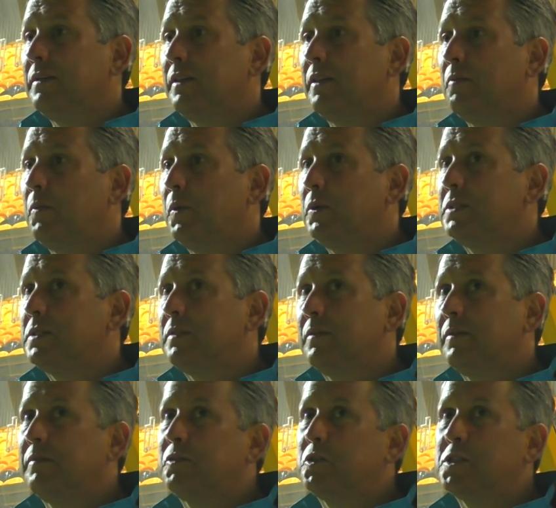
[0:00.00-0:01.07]
the point is,
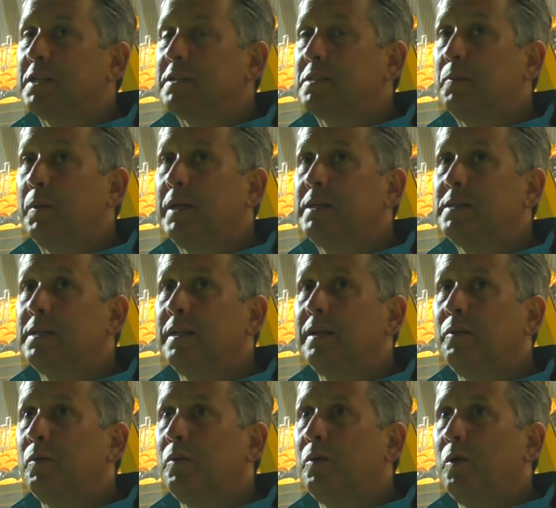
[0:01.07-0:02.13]
I've just asked the players in
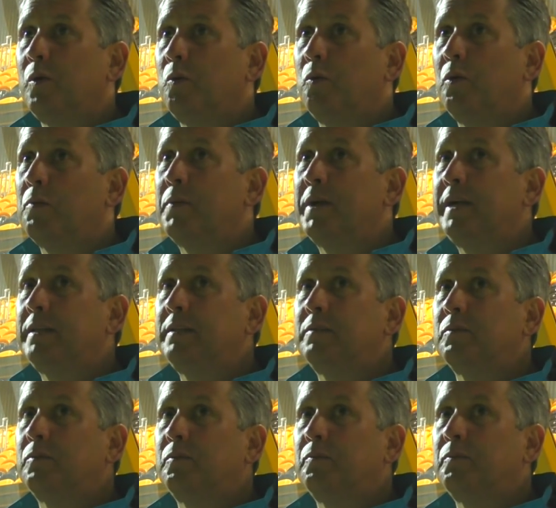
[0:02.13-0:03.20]
there, what
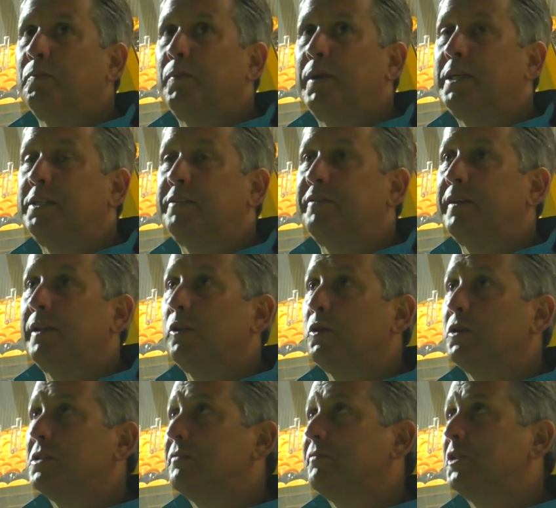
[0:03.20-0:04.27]
made you feel
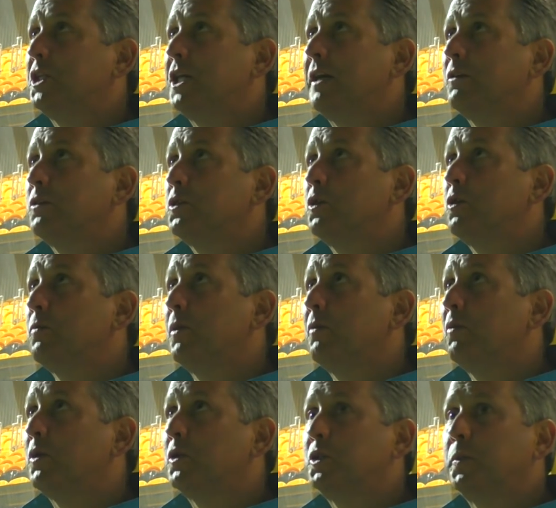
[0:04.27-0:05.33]
look as if the shackles had come
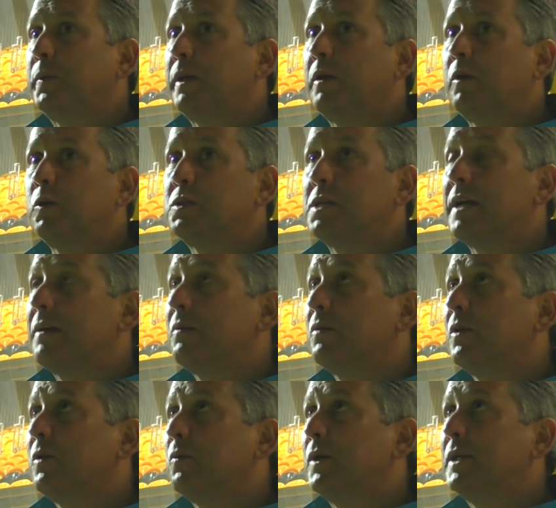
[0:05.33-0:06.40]
up once you went a goal down?
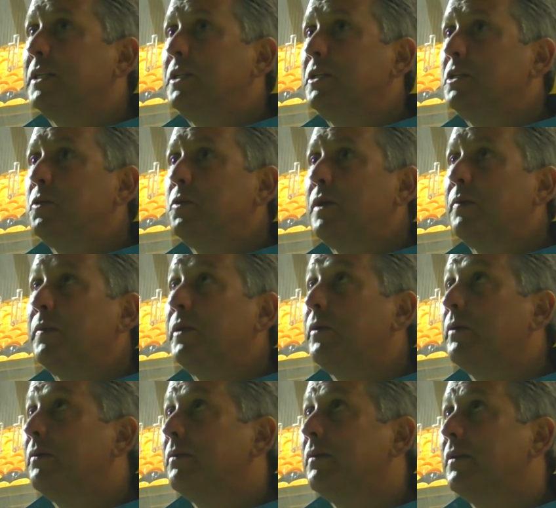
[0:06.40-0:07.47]
Why didn't you do that when
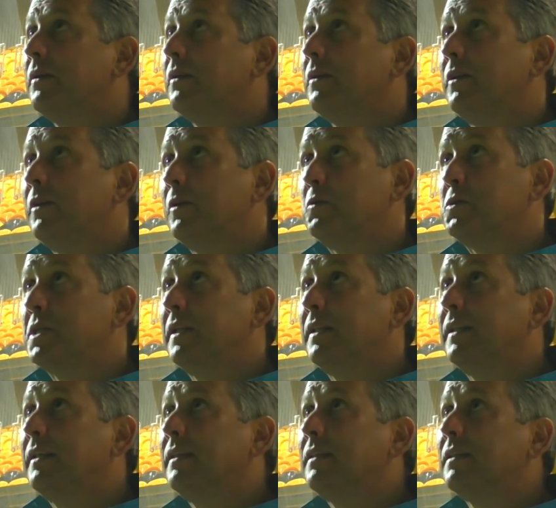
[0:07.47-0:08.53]
it was
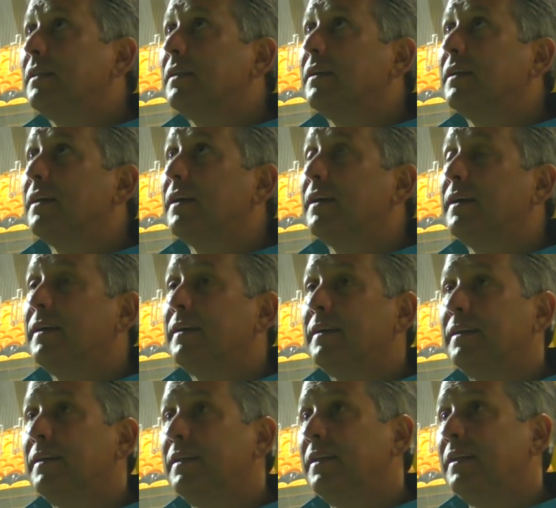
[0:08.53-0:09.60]

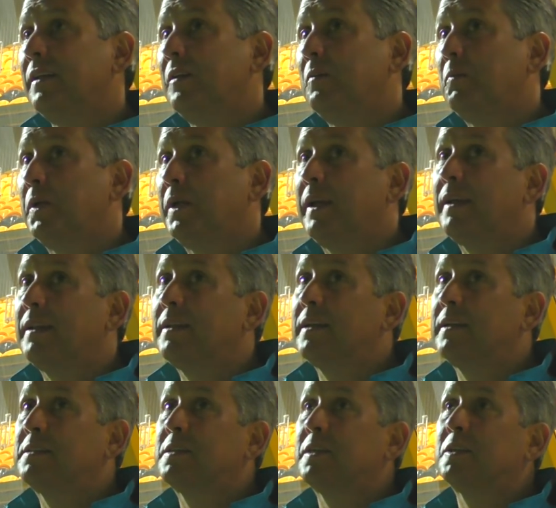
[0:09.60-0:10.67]
0-0? But again,
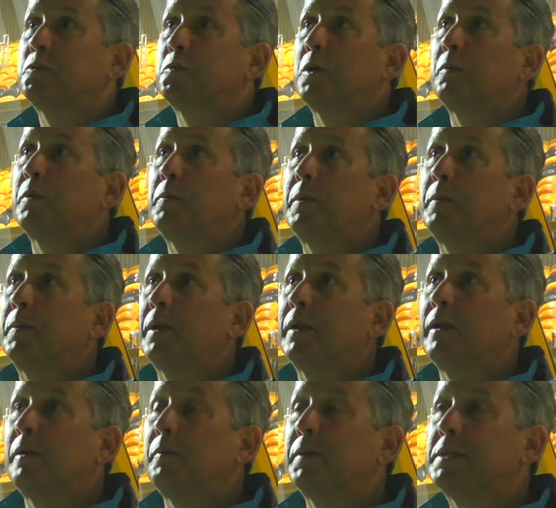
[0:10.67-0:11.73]
it's probably people a
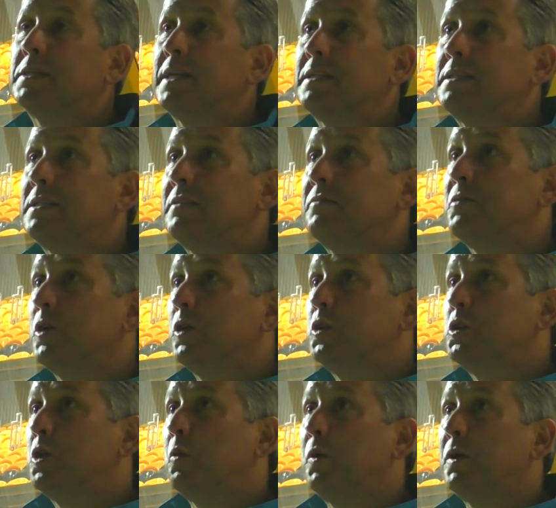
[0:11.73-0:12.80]
little bit tentative,
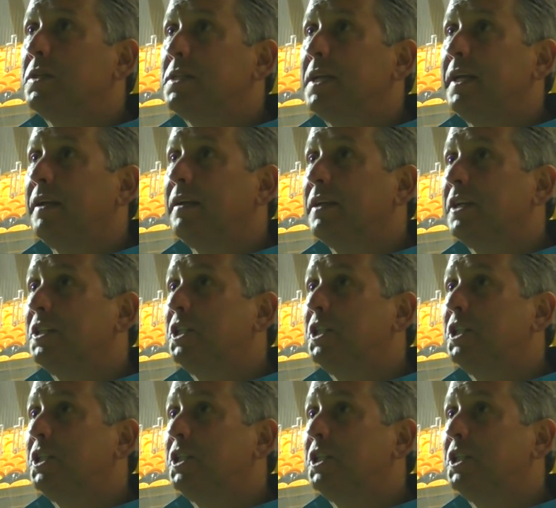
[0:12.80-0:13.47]
don't want to take a